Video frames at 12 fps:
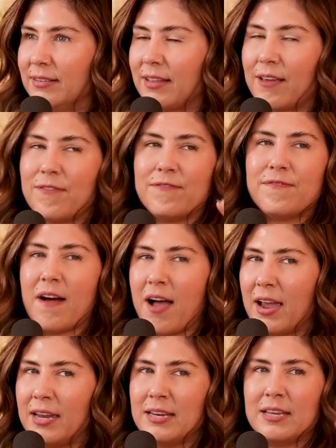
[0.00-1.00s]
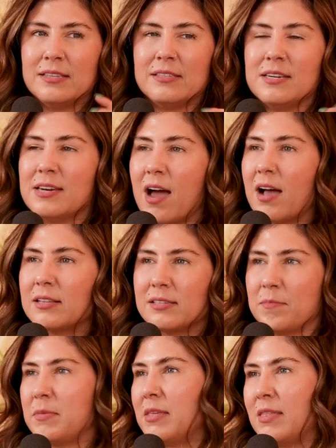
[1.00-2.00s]
Like, fine is not
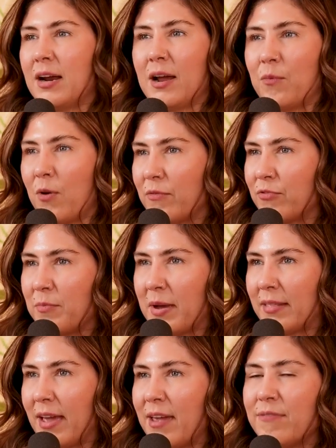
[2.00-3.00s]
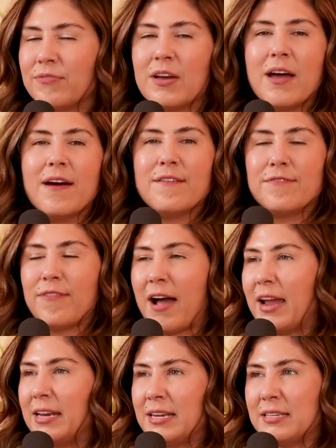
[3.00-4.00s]
something that I want for my life.
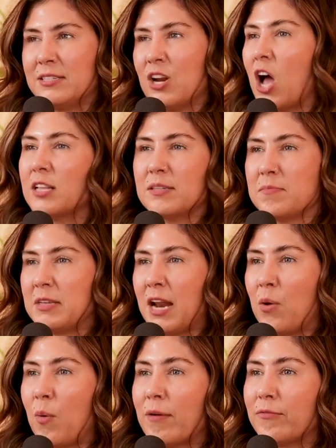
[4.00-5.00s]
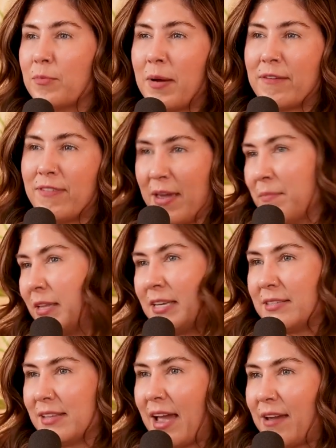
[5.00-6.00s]
Fine is not something I want for my
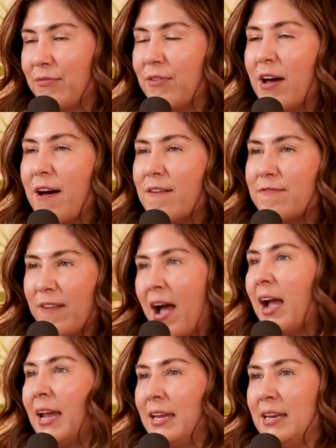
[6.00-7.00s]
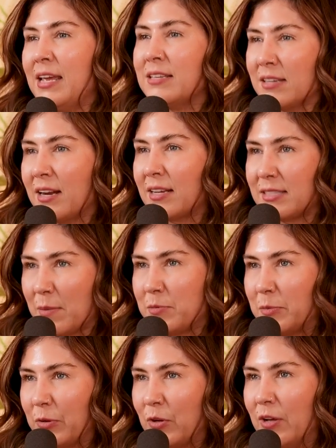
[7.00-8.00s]
family's life. Fine is
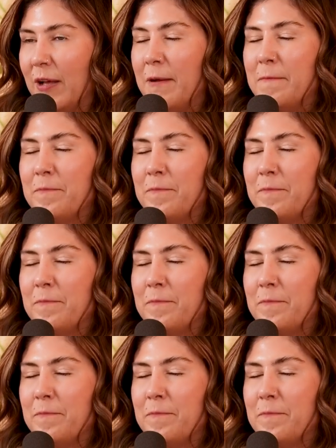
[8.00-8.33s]
unacceptable.